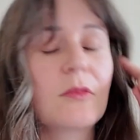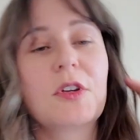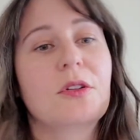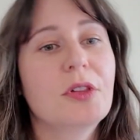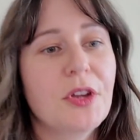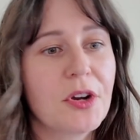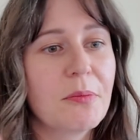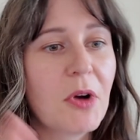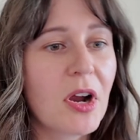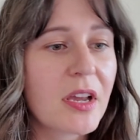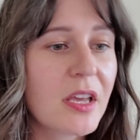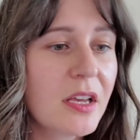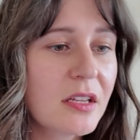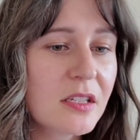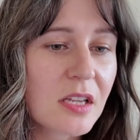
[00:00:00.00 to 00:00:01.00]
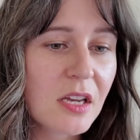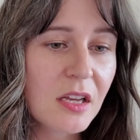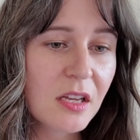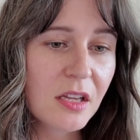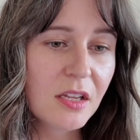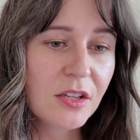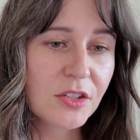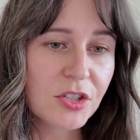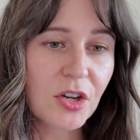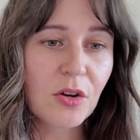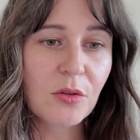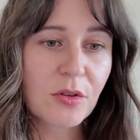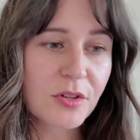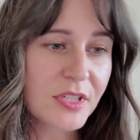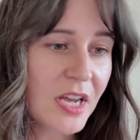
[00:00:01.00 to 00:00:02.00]
clear markings.
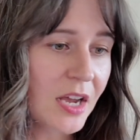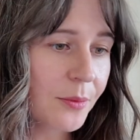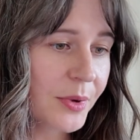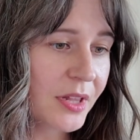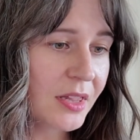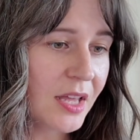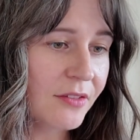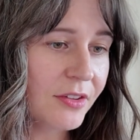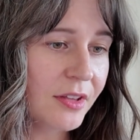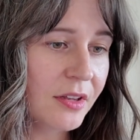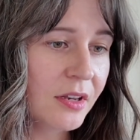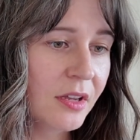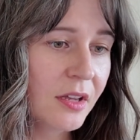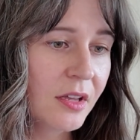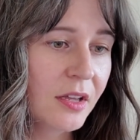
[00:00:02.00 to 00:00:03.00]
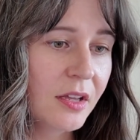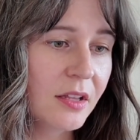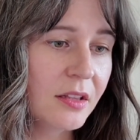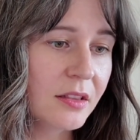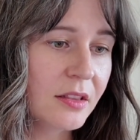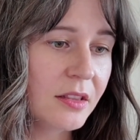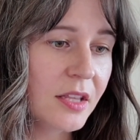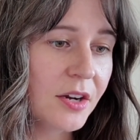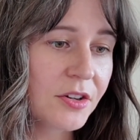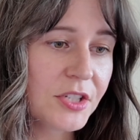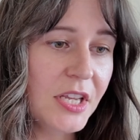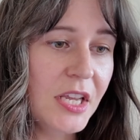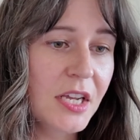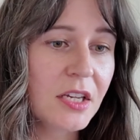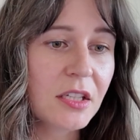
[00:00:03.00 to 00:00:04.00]
So there's Highway 11, there's
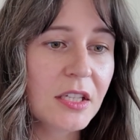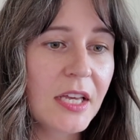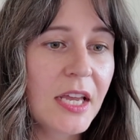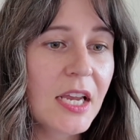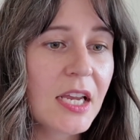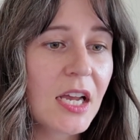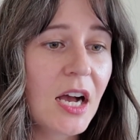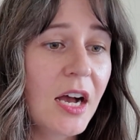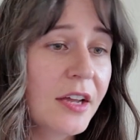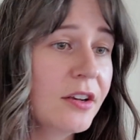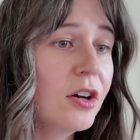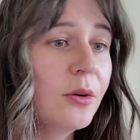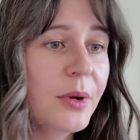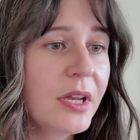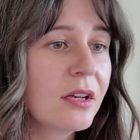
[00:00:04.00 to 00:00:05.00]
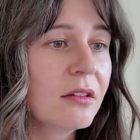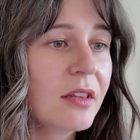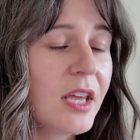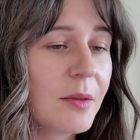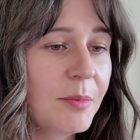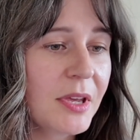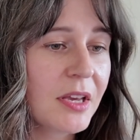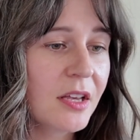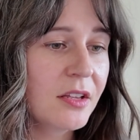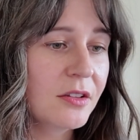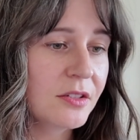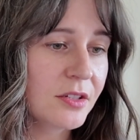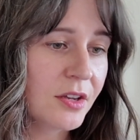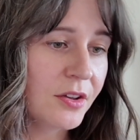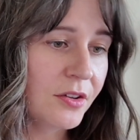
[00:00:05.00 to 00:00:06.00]
Eagle Lake. I know Eagle Lake
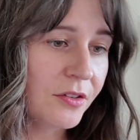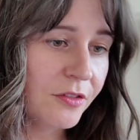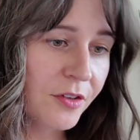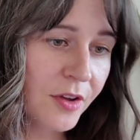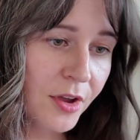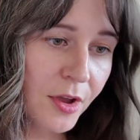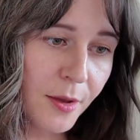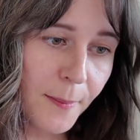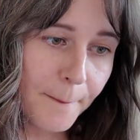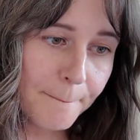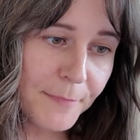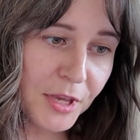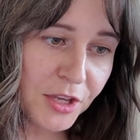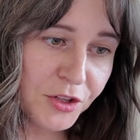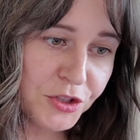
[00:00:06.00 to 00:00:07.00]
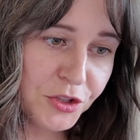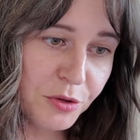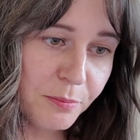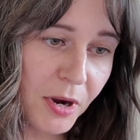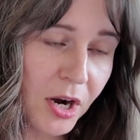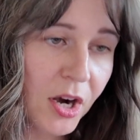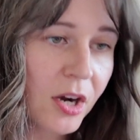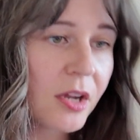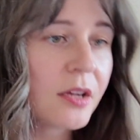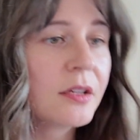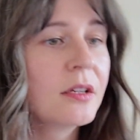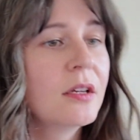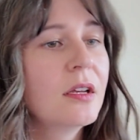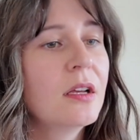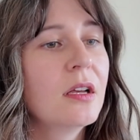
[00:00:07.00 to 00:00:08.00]
because of Mickey Sue Park.
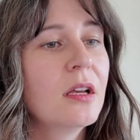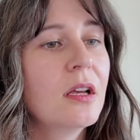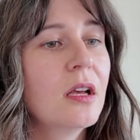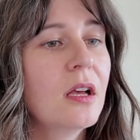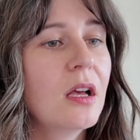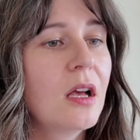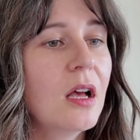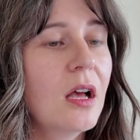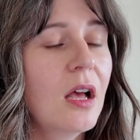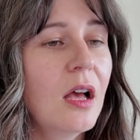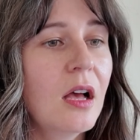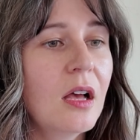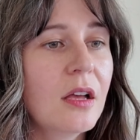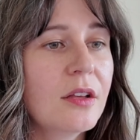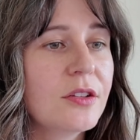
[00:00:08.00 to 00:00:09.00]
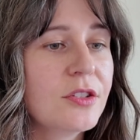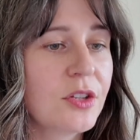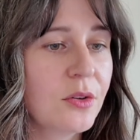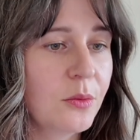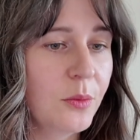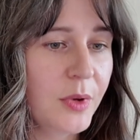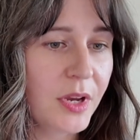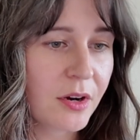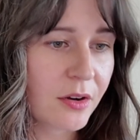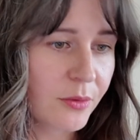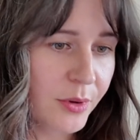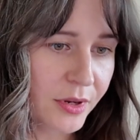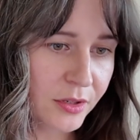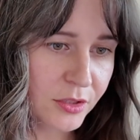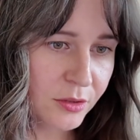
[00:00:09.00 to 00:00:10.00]
So we are
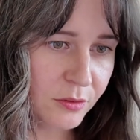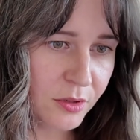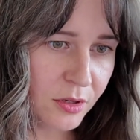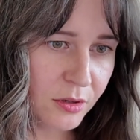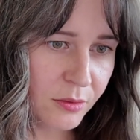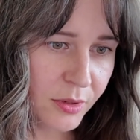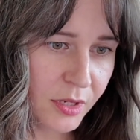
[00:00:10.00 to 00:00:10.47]
going to go